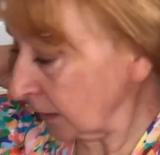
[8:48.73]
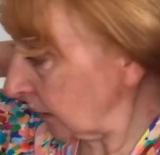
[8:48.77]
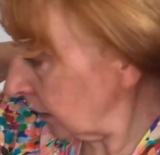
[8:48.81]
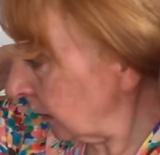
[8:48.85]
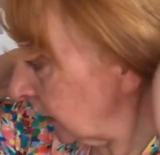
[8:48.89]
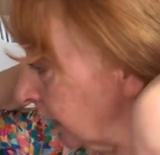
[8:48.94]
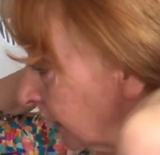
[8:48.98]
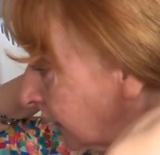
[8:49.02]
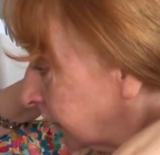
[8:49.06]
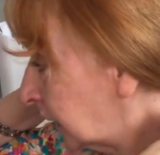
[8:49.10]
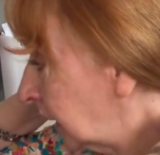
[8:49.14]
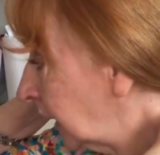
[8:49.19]

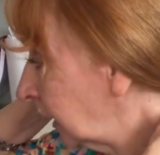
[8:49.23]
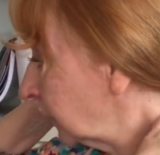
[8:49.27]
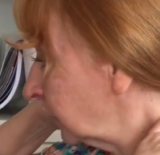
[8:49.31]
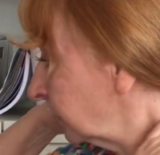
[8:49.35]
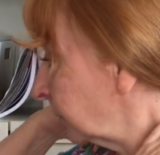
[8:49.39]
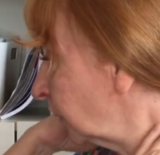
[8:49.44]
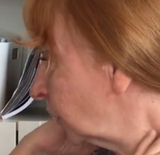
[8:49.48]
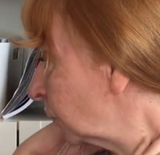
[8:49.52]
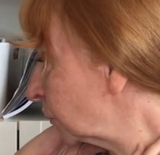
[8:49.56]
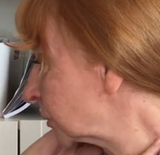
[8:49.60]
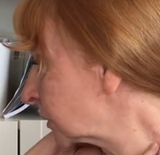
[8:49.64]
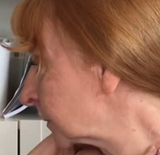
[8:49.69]
it kind of
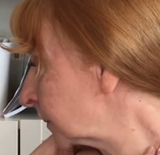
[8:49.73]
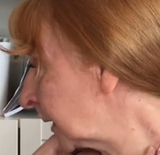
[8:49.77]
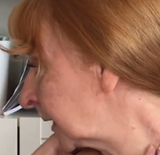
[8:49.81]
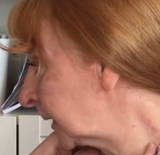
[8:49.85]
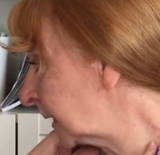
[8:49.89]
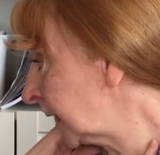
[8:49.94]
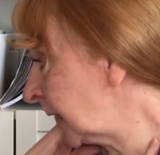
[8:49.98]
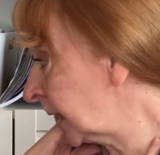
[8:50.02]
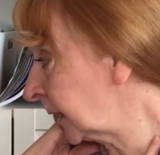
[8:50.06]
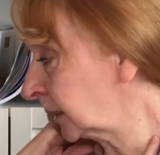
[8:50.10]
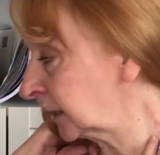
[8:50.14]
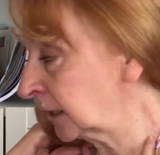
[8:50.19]
hugs my
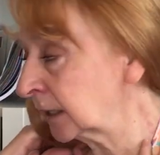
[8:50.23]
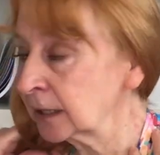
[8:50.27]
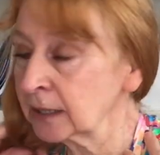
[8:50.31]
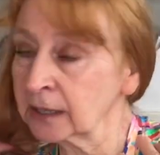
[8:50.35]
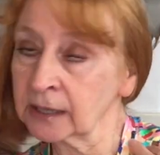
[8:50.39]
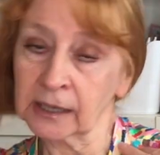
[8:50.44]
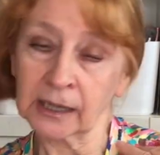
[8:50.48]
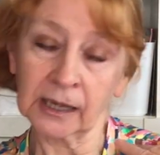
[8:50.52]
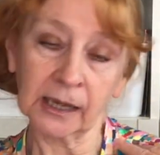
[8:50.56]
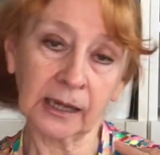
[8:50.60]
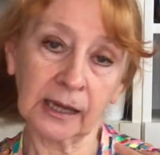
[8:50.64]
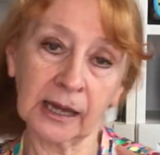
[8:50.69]
neck.
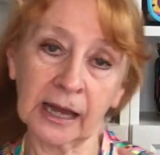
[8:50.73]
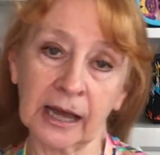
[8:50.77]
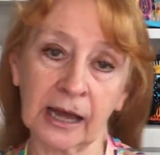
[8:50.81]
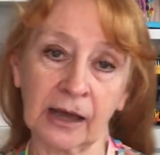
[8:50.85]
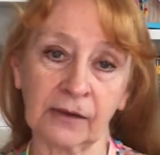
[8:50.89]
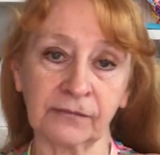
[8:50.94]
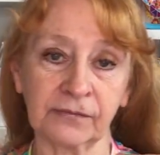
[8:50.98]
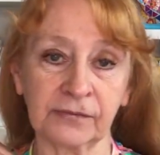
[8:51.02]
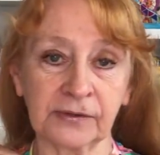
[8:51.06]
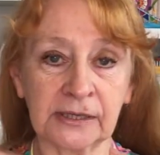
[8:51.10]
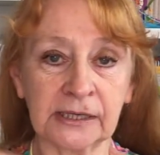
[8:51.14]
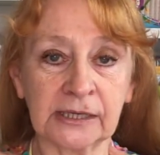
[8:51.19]
I
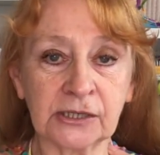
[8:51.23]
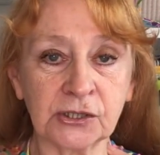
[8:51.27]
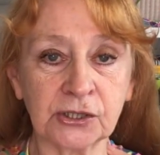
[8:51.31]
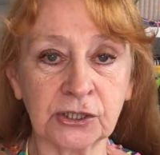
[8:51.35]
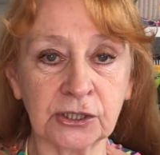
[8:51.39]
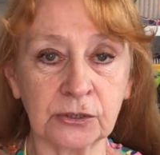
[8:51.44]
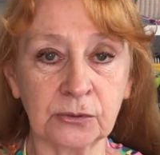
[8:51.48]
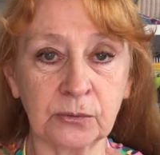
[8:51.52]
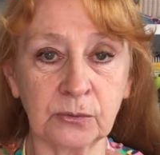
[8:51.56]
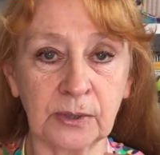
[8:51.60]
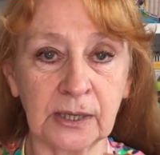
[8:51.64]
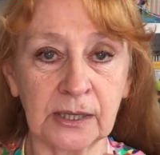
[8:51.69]
have an
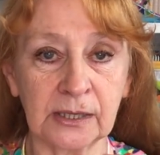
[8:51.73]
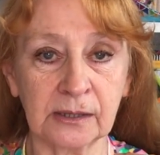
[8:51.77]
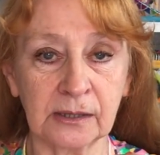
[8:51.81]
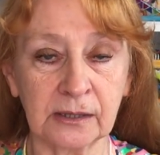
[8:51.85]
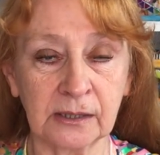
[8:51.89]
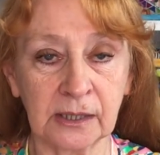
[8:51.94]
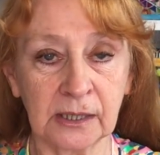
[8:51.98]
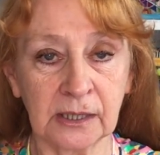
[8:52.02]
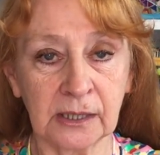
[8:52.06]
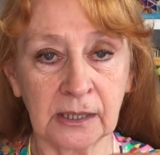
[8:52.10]
issue with